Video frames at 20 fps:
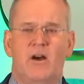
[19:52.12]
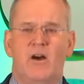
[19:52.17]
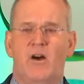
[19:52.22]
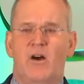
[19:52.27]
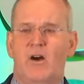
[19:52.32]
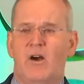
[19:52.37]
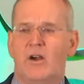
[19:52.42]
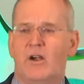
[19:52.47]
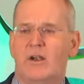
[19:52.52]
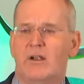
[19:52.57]

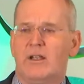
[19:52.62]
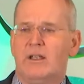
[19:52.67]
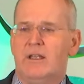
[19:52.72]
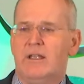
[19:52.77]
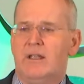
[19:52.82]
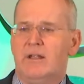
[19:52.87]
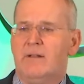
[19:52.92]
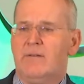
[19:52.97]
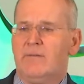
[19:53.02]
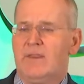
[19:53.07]
are
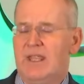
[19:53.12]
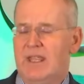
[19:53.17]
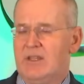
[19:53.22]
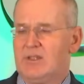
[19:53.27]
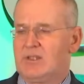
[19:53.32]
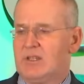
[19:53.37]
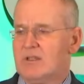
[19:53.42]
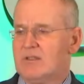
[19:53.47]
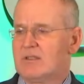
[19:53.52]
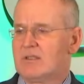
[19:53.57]
the
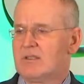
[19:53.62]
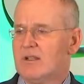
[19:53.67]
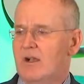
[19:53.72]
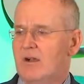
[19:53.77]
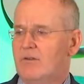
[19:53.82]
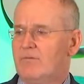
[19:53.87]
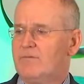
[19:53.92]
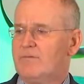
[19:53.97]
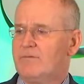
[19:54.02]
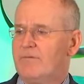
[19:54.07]
issues
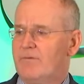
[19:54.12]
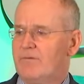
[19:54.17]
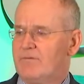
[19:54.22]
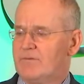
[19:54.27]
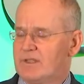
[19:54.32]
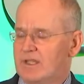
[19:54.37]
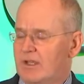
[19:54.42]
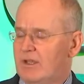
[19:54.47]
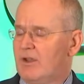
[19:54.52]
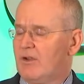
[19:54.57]
of
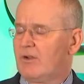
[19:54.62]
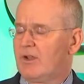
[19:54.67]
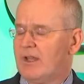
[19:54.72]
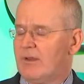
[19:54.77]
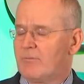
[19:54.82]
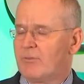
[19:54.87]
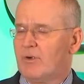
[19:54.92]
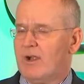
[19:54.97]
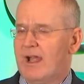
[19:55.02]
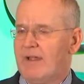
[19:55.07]
security
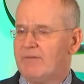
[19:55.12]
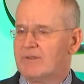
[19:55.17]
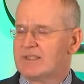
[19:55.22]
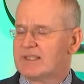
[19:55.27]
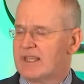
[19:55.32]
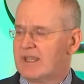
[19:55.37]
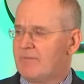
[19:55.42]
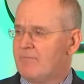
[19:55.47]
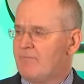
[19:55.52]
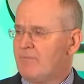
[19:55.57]
and
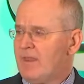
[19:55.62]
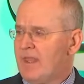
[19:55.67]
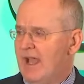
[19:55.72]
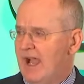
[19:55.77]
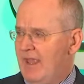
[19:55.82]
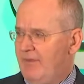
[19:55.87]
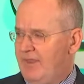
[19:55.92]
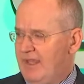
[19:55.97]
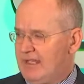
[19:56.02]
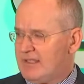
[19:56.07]
privacy.
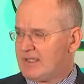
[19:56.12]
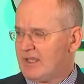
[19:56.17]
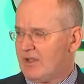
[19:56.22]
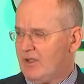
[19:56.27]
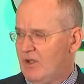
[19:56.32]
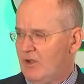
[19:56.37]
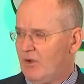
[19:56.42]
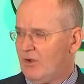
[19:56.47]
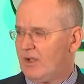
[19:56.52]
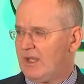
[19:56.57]
I think
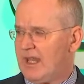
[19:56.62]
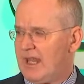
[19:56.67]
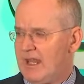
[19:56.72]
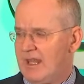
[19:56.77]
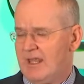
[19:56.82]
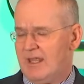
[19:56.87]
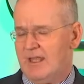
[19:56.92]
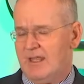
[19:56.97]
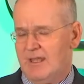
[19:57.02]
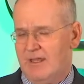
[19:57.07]
security
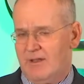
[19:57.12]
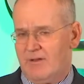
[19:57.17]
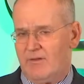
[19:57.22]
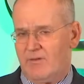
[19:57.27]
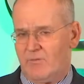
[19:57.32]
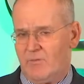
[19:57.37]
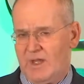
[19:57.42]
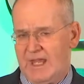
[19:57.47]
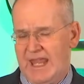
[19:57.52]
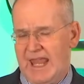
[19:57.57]

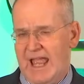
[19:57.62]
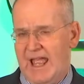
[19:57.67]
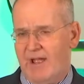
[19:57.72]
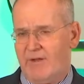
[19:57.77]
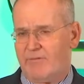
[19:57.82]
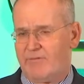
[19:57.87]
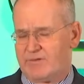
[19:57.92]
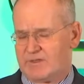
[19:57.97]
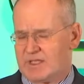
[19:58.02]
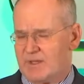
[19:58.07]
we
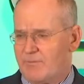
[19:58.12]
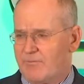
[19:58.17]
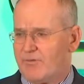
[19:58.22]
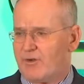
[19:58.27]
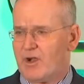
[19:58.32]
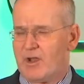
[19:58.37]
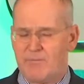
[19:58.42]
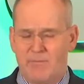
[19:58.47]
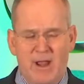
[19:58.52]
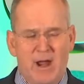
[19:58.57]
have some
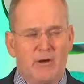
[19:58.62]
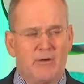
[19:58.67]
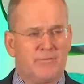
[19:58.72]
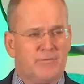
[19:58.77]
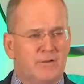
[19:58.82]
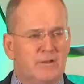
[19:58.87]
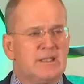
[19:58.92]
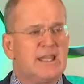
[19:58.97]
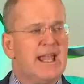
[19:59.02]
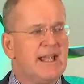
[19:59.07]
very
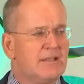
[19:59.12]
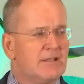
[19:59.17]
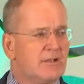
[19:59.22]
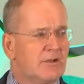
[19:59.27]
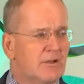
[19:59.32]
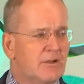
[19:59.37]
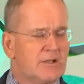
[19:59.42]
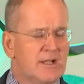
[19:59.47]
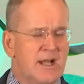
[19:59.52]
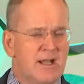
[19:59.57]
powerful
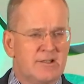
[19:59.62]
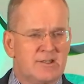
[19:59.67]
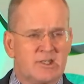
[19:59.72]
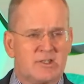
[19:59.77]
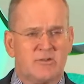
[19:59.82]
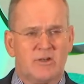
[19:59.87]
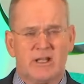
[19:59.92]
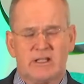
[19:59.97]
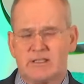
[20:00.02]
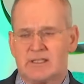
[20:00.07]
technical
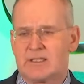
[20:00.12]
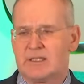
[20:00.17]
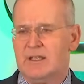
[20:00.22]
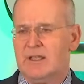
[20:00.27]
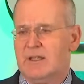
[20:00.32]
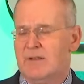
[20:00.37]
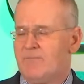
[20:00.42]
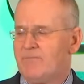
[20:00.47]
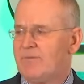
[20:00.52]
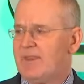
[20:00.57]
constructs
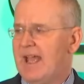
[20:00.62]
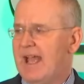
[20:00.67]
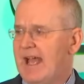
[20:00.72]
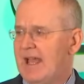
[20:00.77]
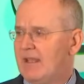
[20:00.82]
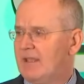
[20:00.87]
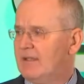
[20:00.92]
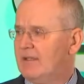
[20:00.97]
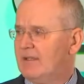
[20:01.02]
that,